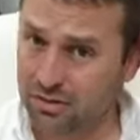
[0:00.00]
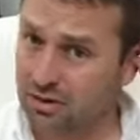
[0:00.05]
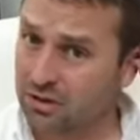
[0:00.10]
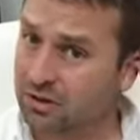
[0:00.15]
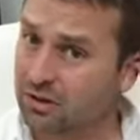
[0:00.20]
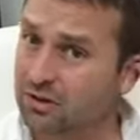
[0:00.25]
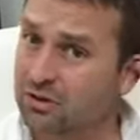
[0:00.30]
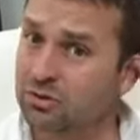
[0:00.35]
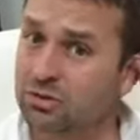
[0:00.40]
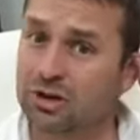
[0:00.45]

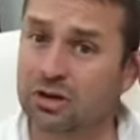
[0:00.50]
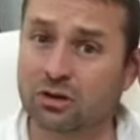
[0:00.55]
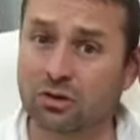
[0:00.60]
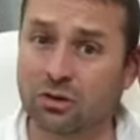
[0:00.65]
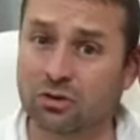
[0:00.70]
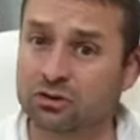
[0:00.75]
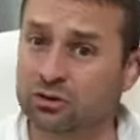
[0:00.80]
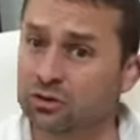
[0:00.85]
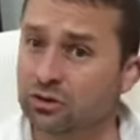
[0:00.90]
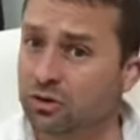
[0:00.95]
you can
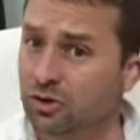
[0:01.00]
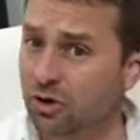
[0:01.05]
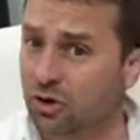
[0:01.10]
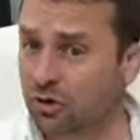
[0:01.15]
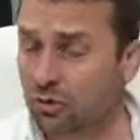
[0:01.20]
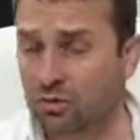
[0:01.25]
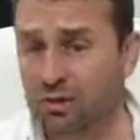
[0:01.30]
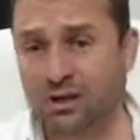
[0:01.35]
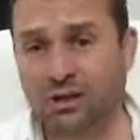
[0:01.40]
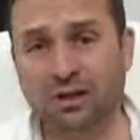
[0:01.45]
also
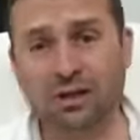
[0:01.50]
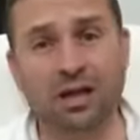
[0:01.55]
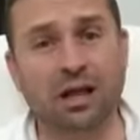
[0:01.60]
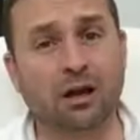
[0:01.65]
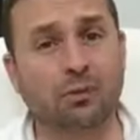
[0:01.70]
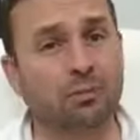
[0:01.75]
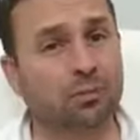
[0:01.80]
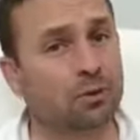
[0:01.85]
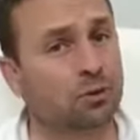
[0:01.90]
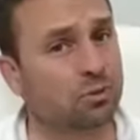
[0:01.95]
go. We can
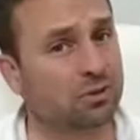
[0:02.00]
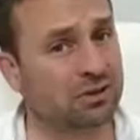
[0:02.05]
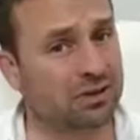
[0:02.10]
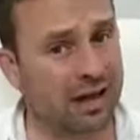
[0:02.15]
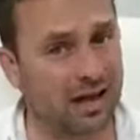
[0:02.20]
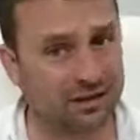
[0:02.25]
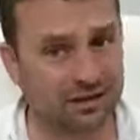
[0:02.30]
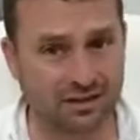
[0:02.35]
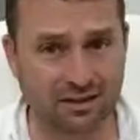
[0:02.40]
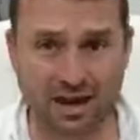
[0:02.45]
help you with
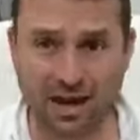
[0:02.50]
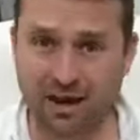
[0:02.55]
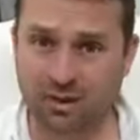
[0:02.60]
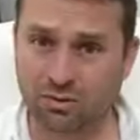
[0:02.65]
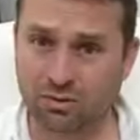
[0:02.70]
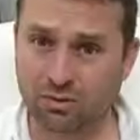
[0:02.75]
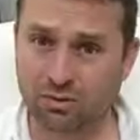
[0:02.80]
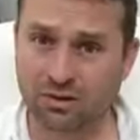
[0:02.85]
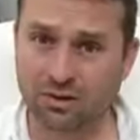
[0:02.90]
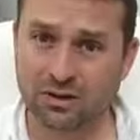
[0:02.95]
that
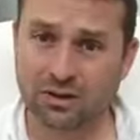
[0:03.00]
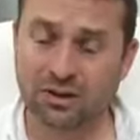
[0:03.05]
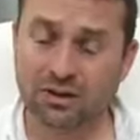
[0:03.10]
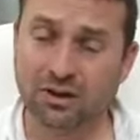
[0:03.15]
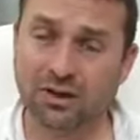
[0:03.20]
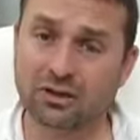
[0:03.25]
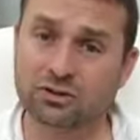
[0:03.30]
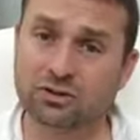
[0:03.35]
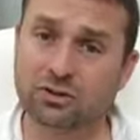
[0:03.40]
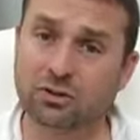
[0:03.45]
now.
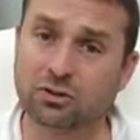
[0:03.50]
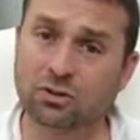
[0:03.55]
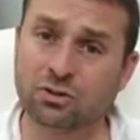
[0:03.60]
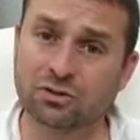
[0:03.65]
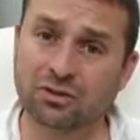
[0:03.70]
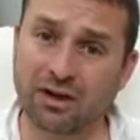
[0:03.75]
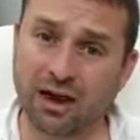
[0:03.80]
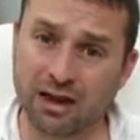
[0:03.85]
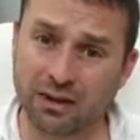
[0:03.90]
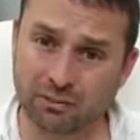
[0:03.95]
It's a
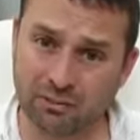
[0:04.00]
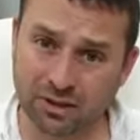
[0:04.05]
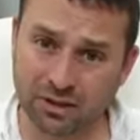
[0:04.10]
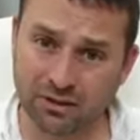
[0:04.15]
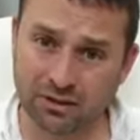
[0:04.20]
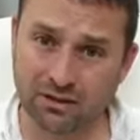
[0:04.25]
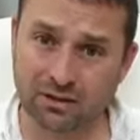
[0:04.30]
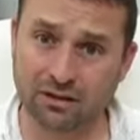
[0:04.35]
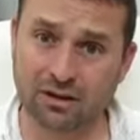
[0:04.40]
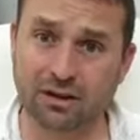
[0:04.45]
good
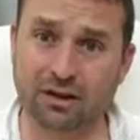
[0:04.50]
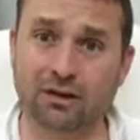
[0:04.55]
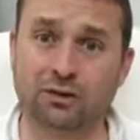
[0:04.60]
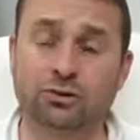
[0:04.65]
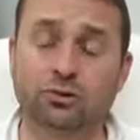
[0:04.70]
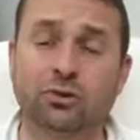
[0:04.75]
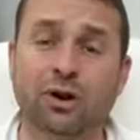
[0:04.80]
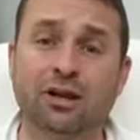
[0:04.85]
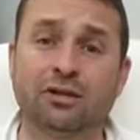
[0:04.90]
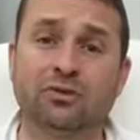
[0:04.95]
timing, and
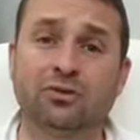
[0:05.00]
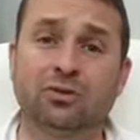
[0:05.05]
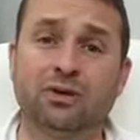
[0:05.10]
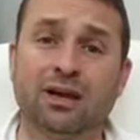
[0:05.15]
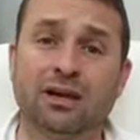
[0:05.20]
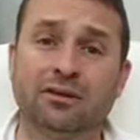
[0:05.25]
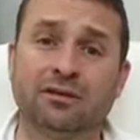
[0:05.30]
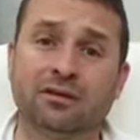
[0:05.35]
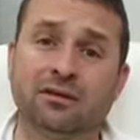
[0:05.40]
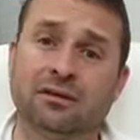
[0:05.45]
try to
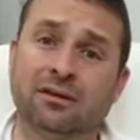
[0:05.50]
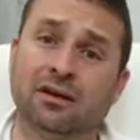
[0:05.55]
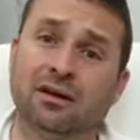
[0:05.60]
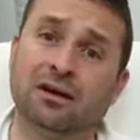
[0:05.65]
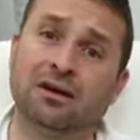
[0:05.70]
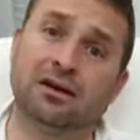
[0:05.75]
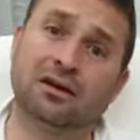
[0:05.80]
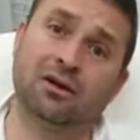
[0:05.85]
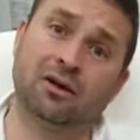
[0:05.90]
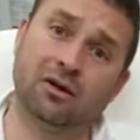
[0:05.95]
get
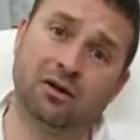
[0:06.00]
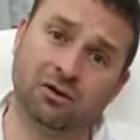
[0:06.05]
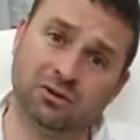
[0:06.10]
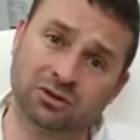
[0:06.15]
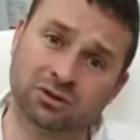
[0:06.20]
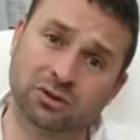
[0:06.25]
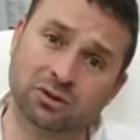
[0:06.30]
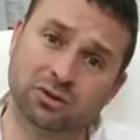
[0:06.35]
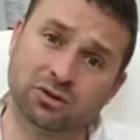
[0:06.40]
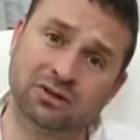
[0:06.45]

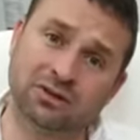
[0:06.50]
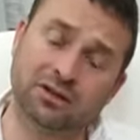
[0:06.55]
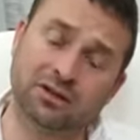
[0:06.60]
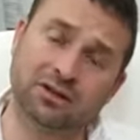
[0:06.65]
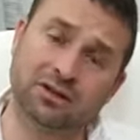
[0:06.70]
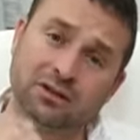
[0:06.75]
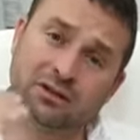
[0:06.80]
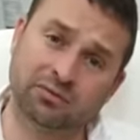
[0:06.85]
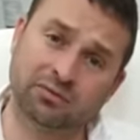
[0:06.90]
also a ticket